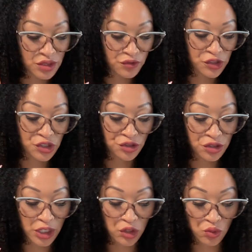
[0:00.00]
for sure
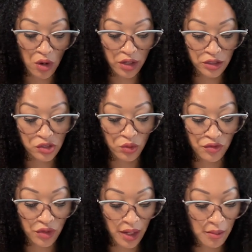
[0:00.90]
that you are their twin
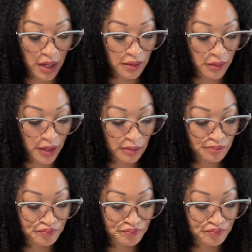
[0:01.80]
flame, by the way,